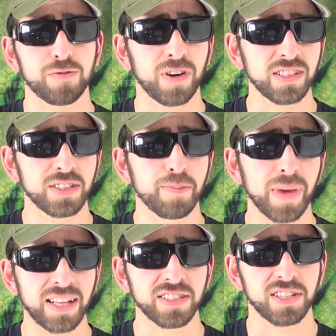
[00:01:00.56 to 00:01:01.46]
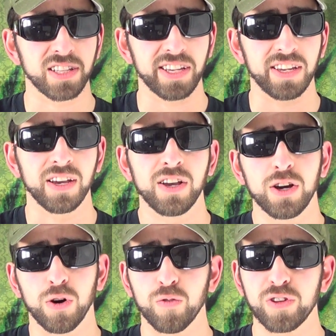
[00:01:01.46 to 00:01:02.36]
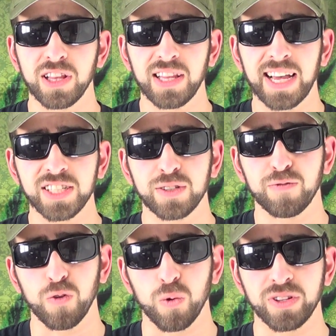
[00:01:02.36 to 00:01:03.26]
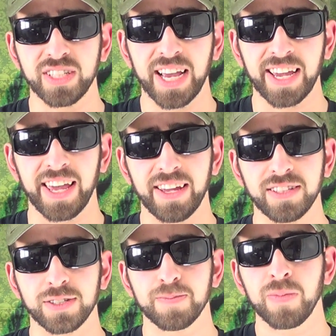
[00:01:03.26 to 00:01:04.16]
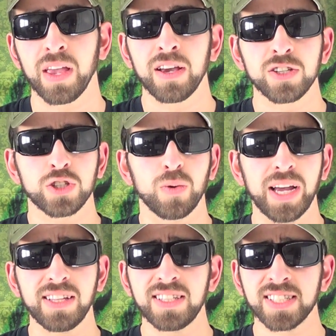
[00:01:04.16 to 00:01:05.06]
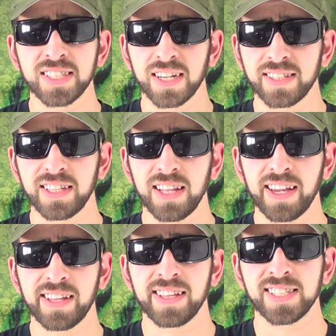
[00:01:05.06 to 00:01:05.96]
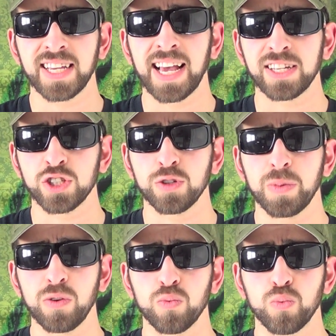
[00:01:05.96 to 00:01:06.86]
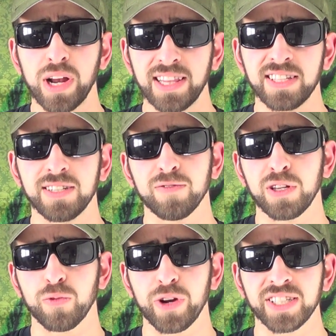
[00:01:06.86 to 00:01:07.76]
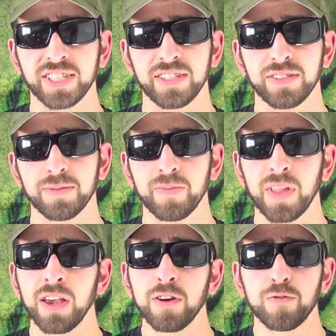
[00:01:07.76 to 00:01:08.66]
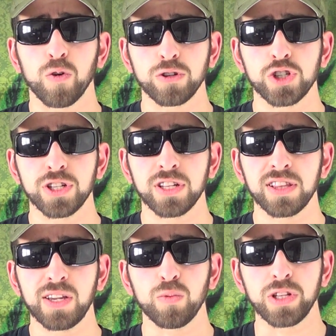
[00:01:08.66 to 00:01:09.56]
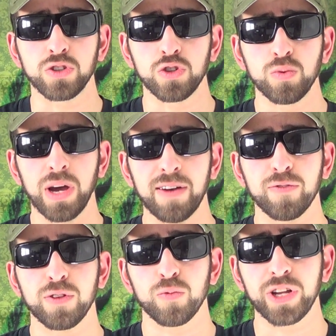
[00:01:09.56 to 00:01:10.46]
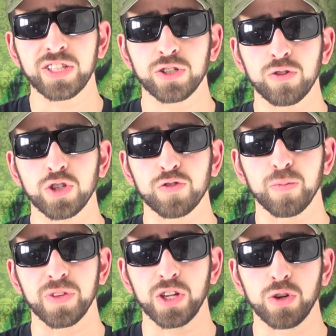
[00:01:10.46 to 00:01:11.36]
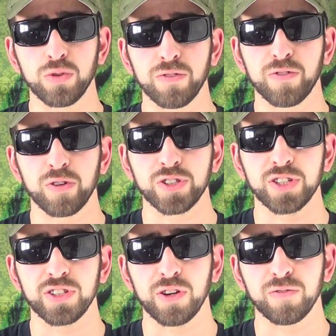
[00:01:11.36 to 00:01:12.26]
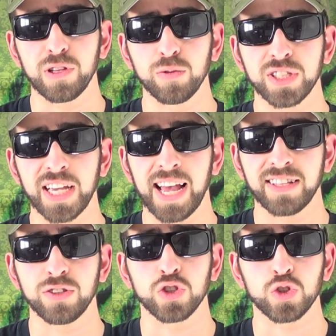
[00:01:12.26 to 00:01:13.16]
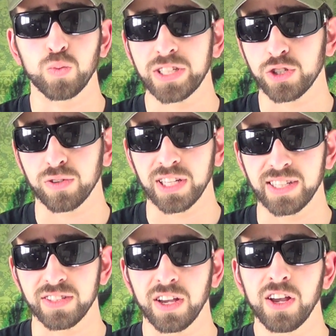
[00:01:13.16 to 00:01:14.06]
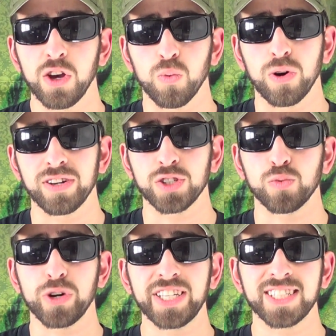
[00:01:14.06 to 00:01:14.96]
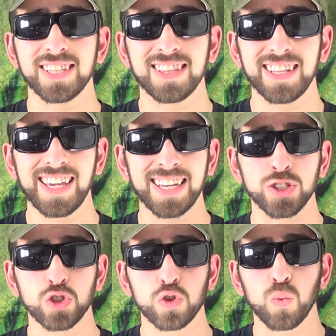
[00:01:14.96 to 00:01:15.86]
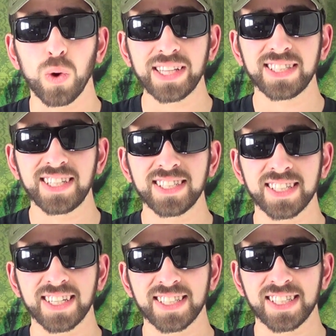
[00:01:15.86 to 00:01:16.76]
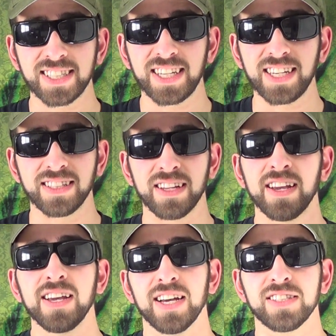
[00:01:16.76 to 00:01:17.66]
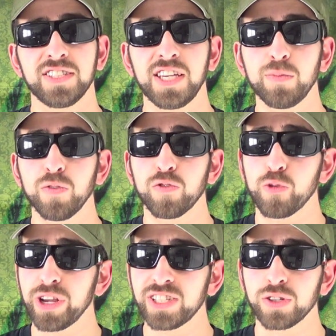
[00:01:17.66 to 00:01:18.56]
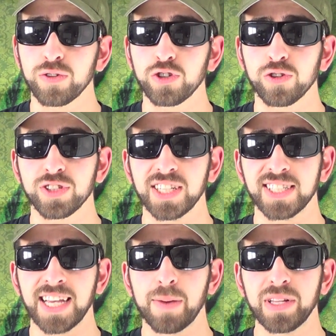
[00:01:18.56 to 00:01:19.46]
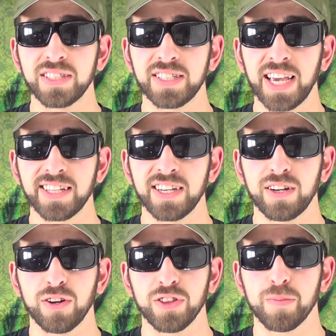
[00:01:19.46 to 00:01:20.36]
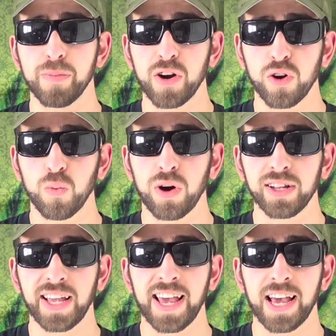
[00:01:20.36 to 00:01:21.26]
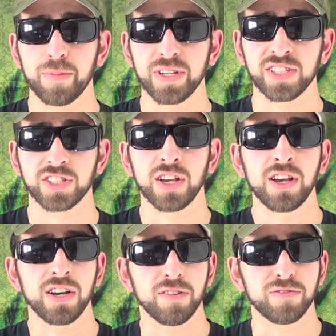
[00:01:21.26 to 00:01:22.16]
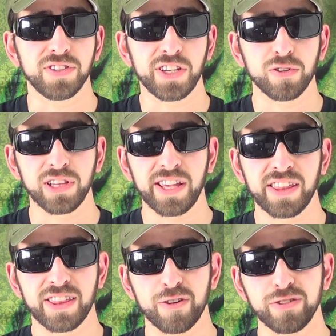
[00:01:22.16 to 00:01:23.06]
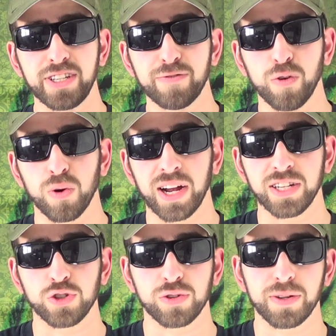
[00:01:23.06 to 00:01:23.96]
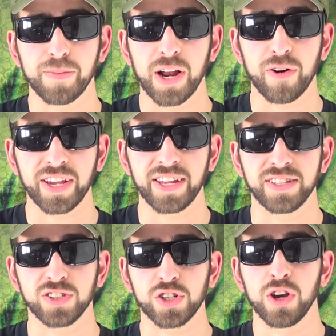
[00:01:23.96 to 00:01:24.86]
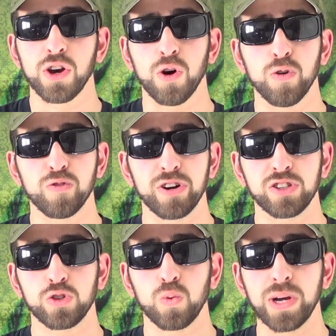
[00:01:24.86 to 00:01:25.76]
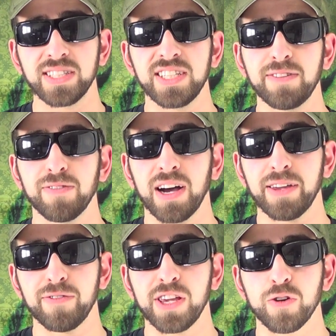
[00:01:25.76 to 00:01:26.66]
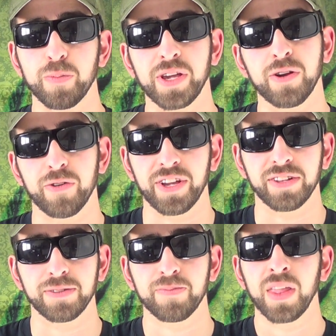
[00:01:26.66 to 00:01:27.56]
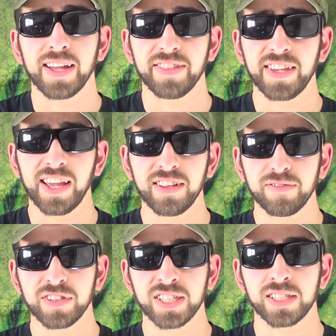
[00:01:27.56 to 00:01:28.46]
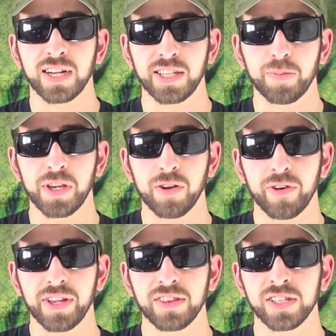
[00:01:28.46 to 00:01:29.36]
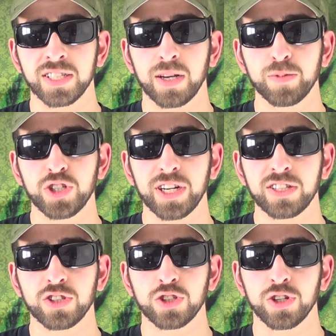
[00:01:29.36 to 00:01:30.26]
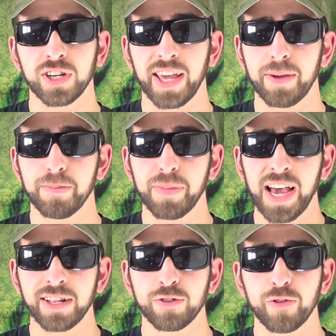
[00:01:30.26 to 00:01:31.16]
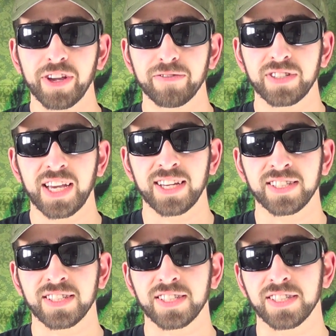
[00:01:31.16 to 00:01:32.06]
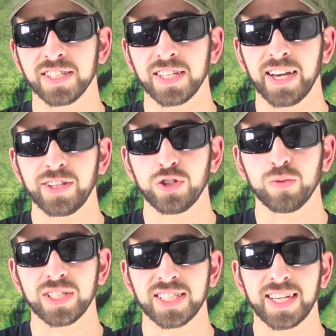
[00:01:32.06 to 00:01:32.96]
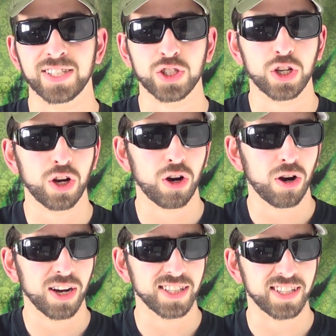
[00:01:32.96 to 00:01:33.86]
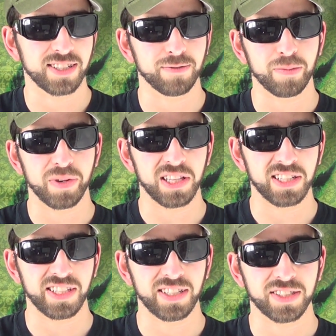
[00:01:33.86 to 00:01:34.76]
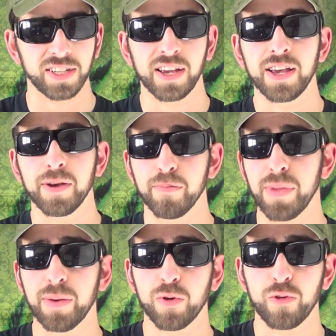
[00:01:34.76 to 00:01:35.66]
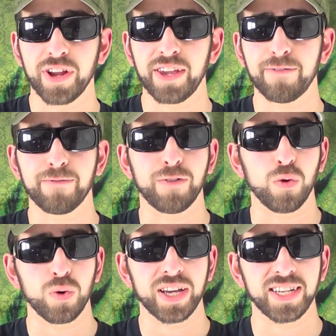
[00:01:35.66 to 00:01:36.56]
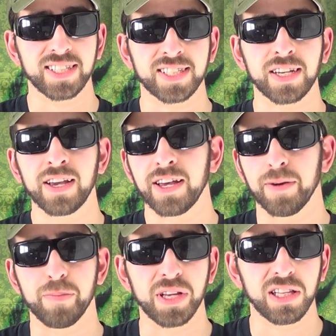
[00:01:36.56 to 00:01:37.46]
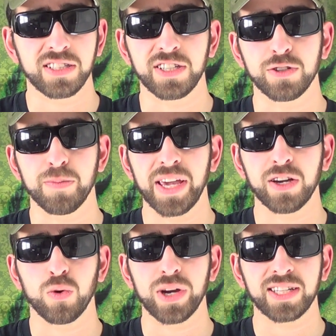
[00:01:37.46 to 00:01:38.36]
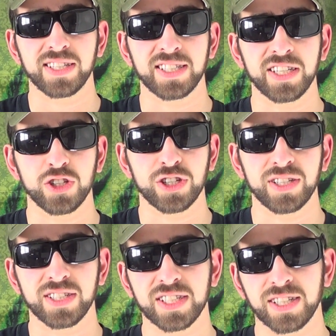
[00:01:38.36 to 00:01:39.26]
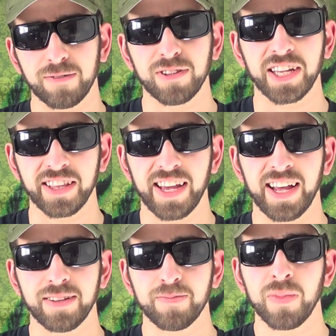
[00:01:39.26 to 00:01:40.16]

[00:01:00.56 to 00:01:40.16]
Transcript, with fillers: fundamentally over the last four decades. So any study like this has to be relatively recent. Fortunately, we do have the research from the University of Lausanne in Switzerland, where as recently as twenty sixteen, a team of researchers examined data on the marijuana habits of nearly three thousand four hundred Americans over a twenty-five year period. At the end of the study period, the subjects took a battery of tests designed to assess cognitive abilities: memory, focus, ability to make quick decisions, stuff like that.